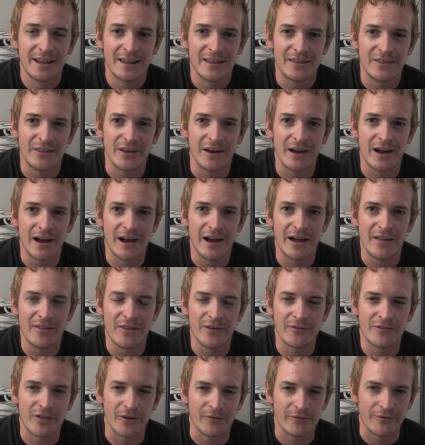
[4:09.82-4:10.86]
The
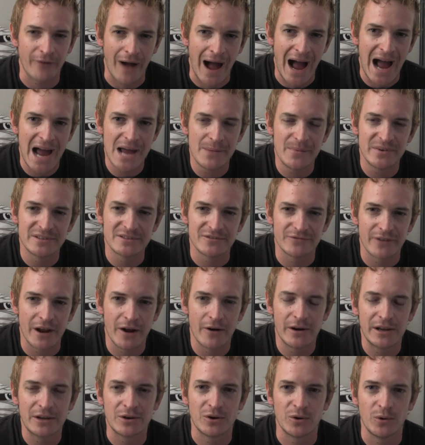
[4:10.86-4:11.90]
vibe is
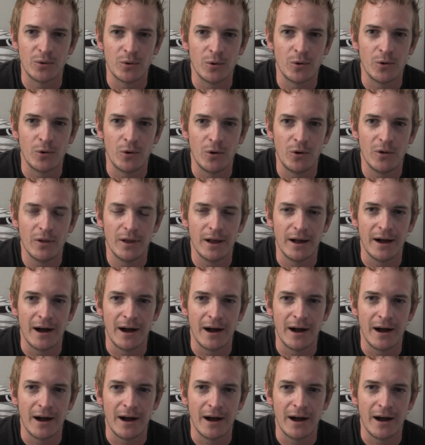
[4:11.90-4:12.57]
very cool.